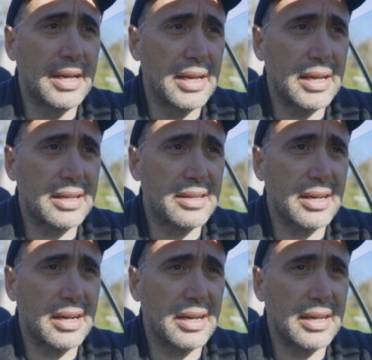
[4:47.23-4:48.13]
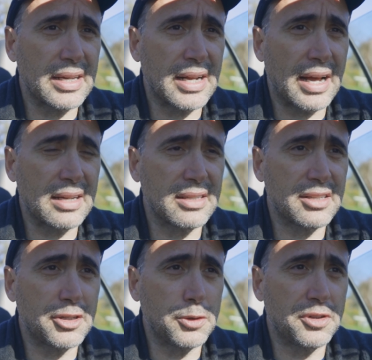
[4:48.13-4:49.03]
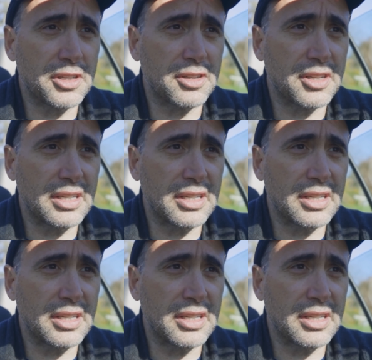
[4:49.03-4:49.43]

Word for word: it uh, it has its uses.